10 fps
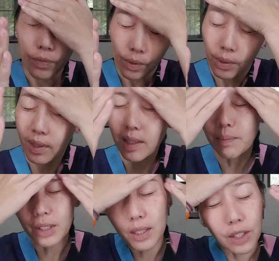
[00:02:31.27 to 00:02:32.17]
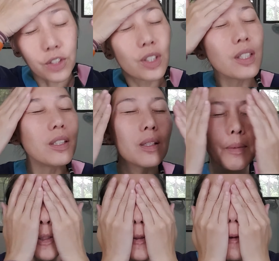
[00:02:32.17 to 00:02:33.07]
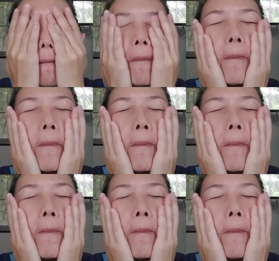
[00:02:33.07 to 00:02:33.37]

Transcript: quickly massage it into my skin.